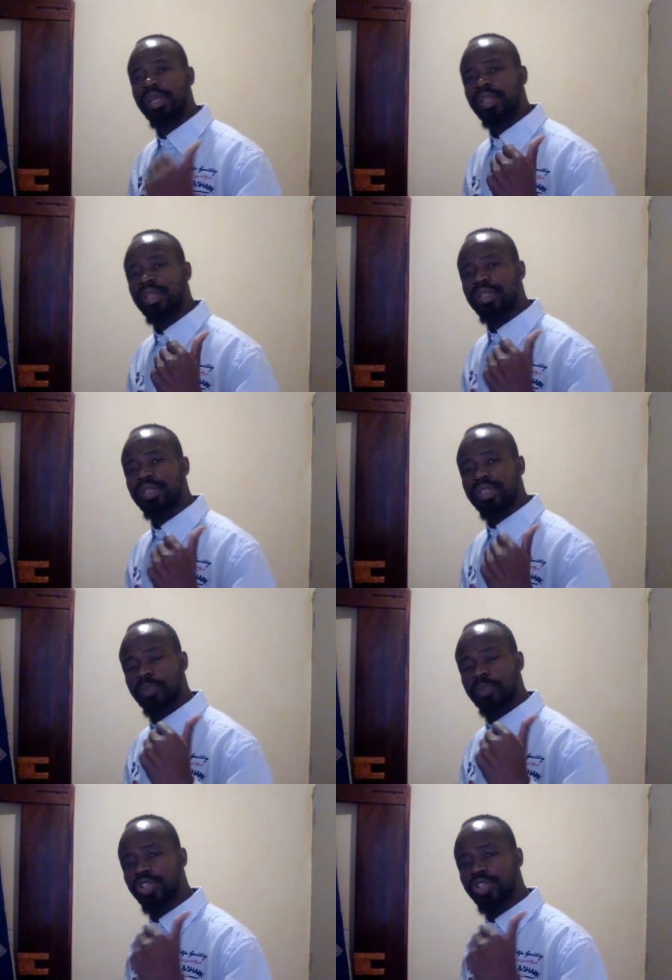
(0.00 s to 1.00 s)
is the
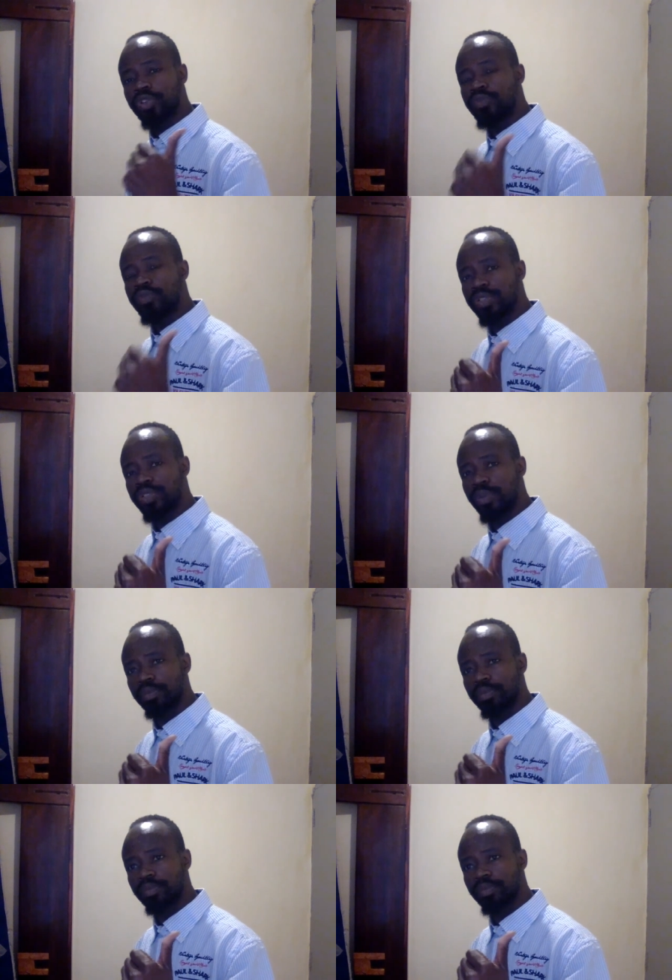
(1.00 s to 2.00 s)
Spirit of wisdom
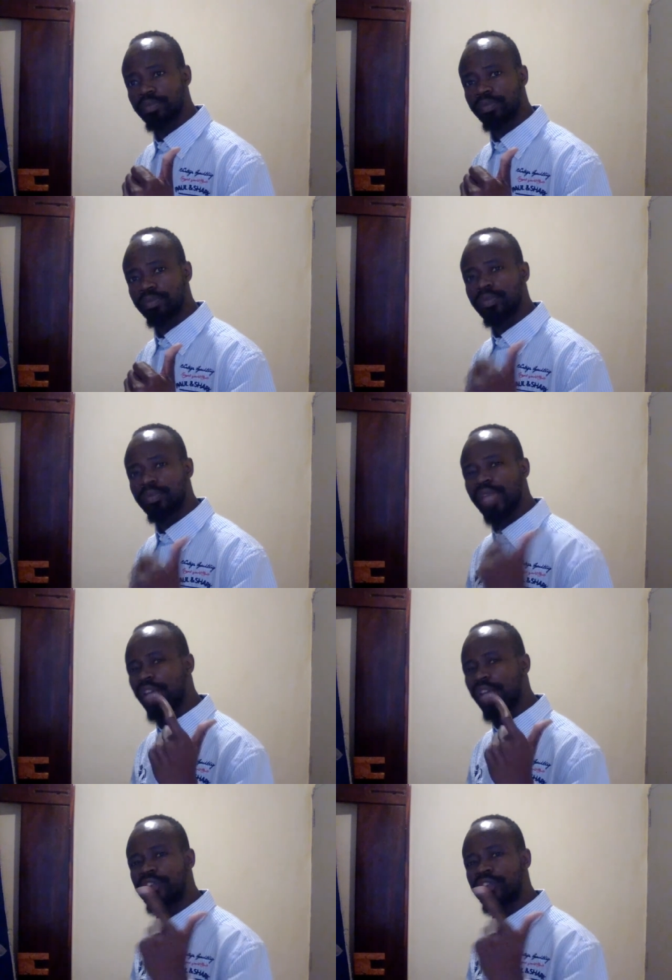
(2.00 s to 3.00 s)

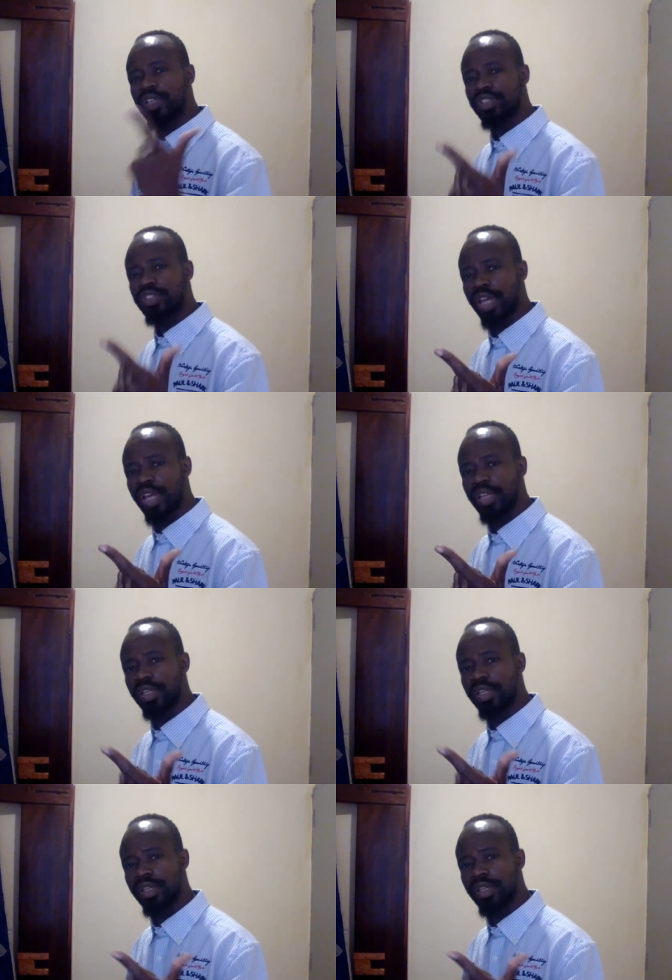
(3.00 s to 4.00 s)
and of understanding,
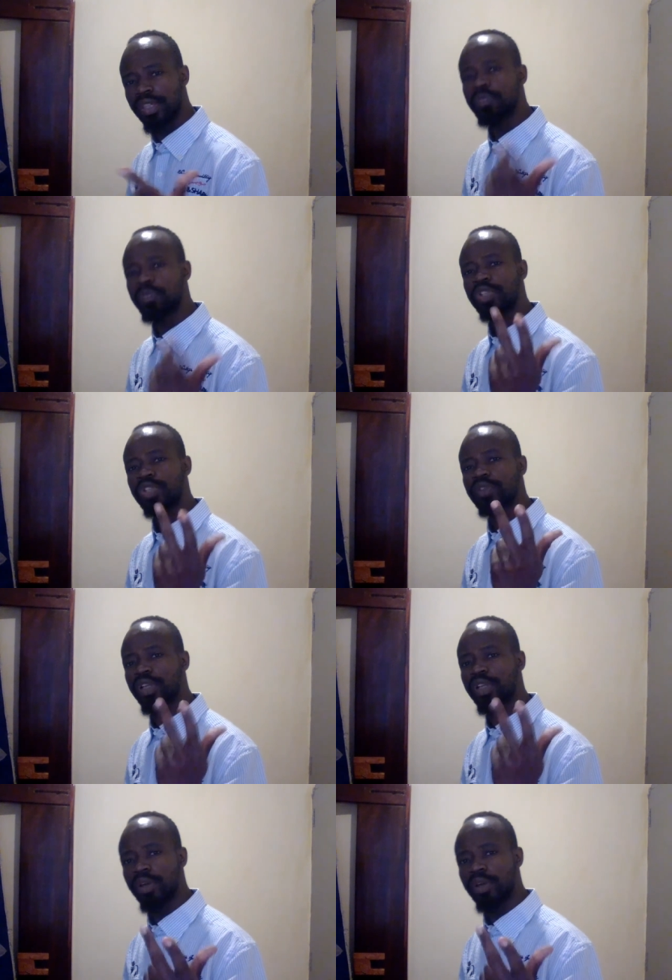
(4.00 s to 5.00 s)
the Spirit of the
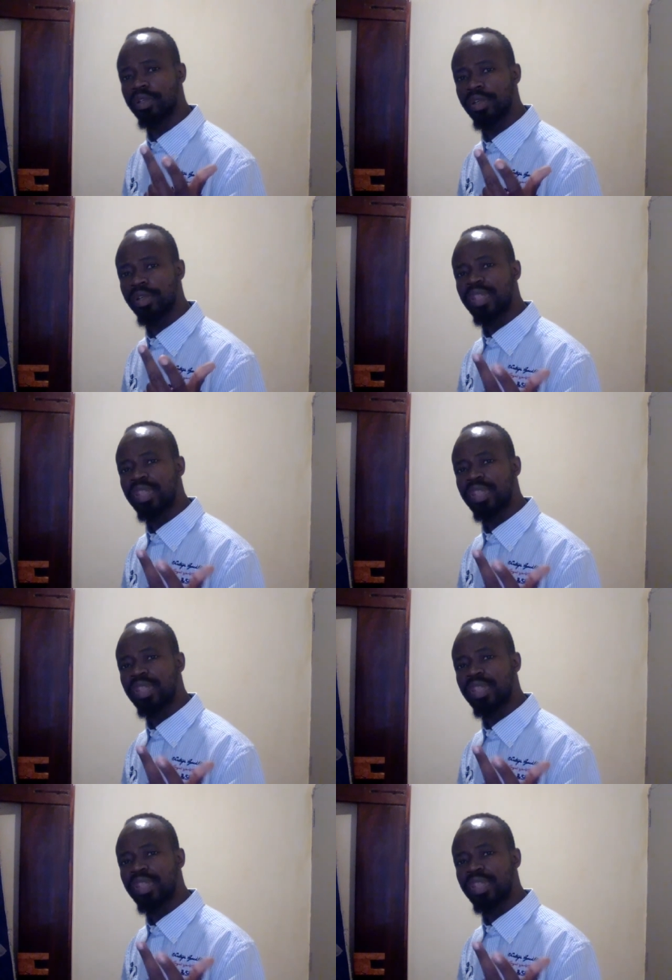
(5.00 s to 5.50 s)
Lord, the